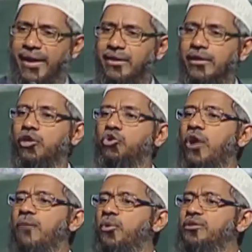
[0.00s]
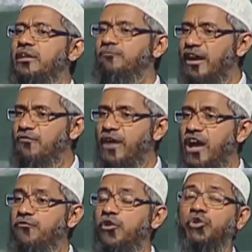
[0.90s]
men to have more than one
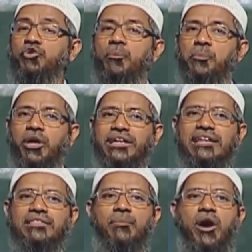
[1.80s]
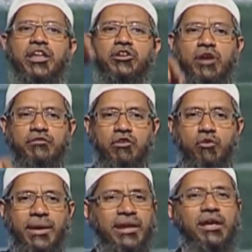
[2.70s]
wife to protect the modesty of the
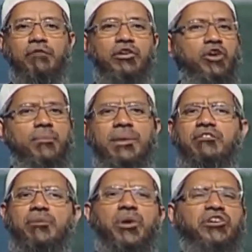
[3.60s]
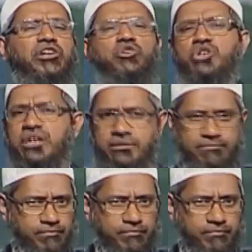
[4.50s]
woman. We don't believe in prostitution.